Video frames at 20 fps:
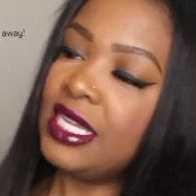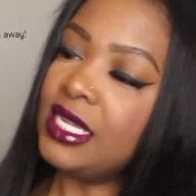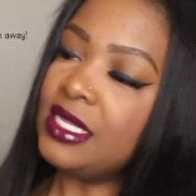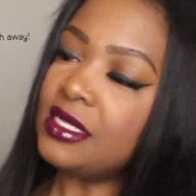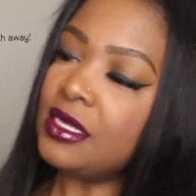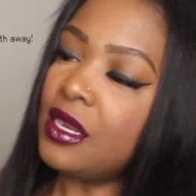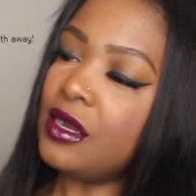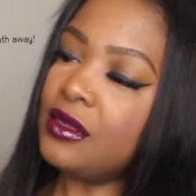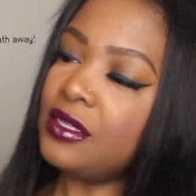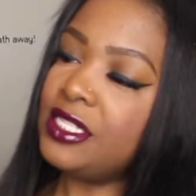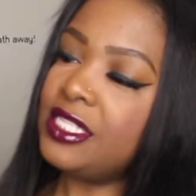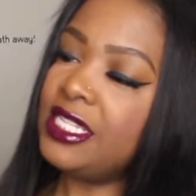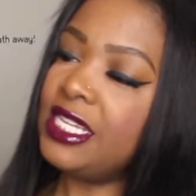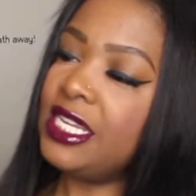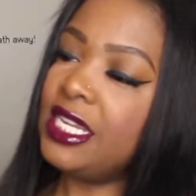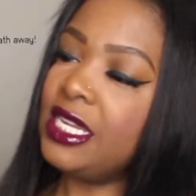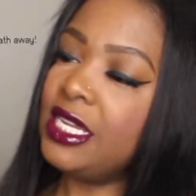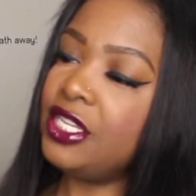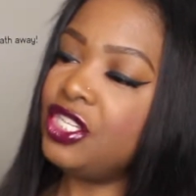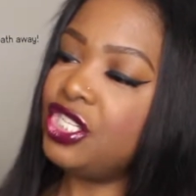These are
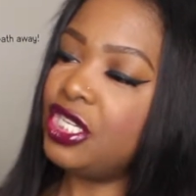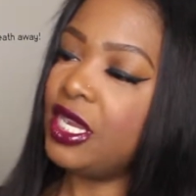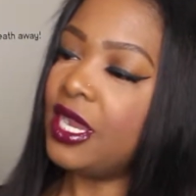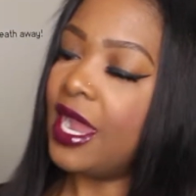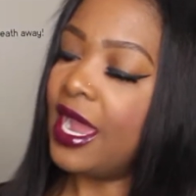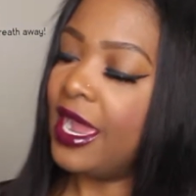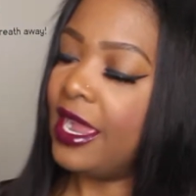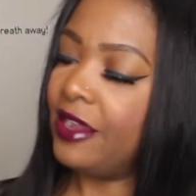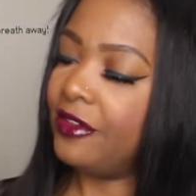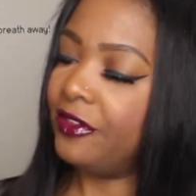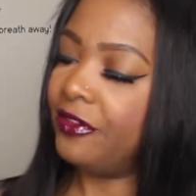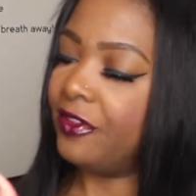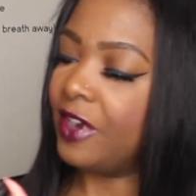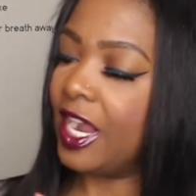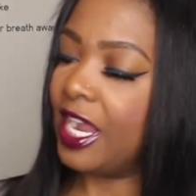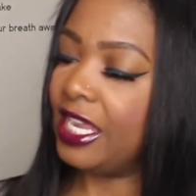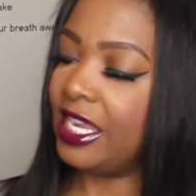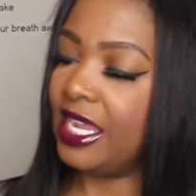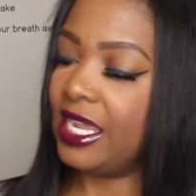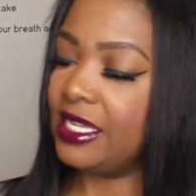TGI
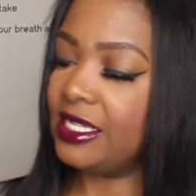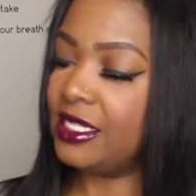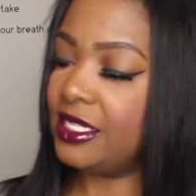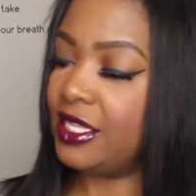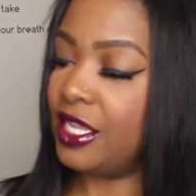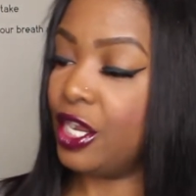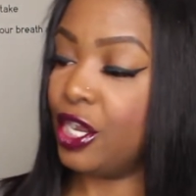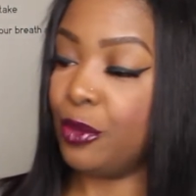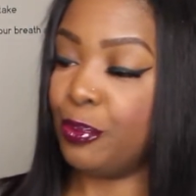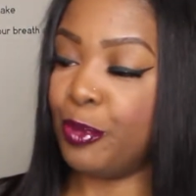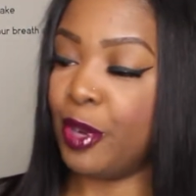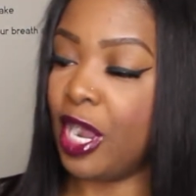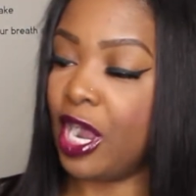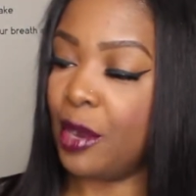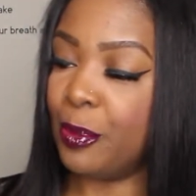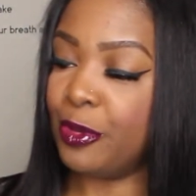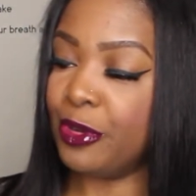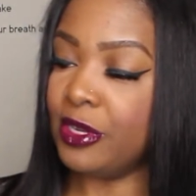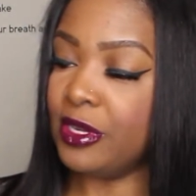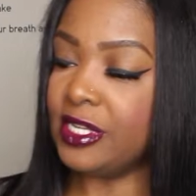Fridays. They're
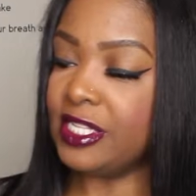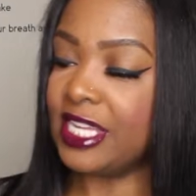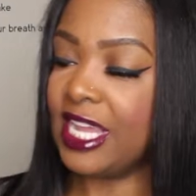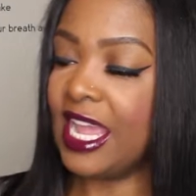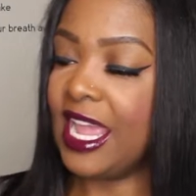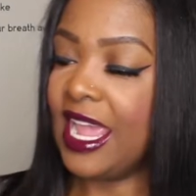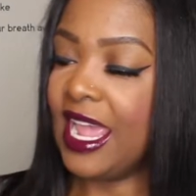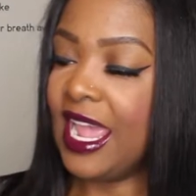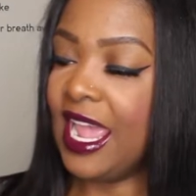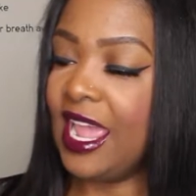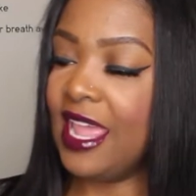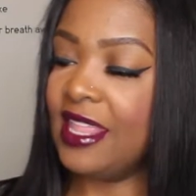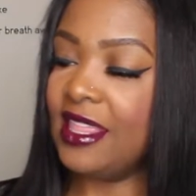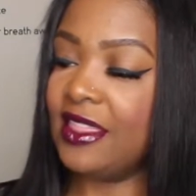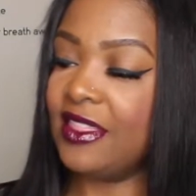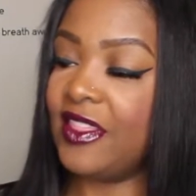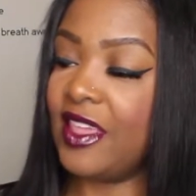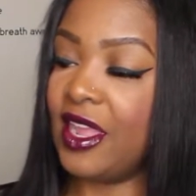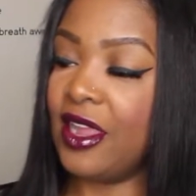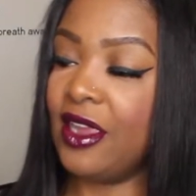poppers
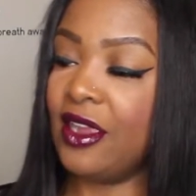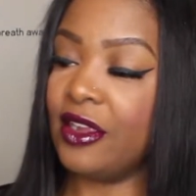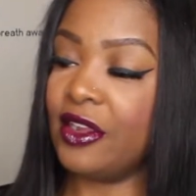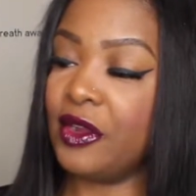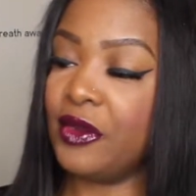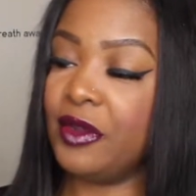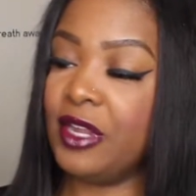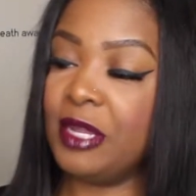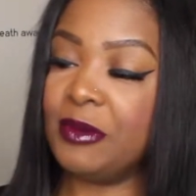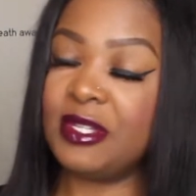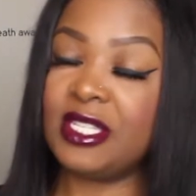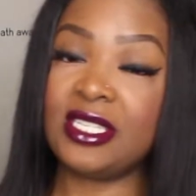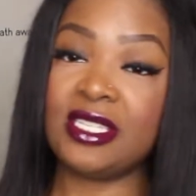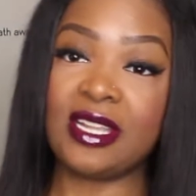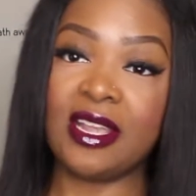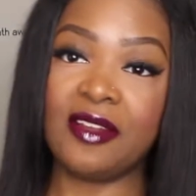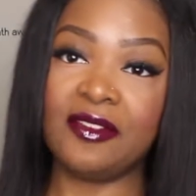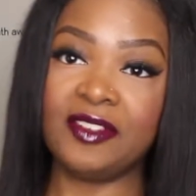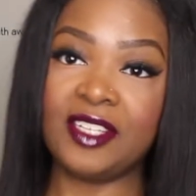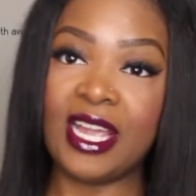and they're cream
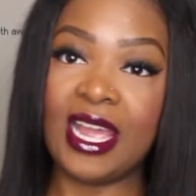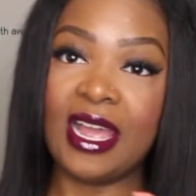stuffed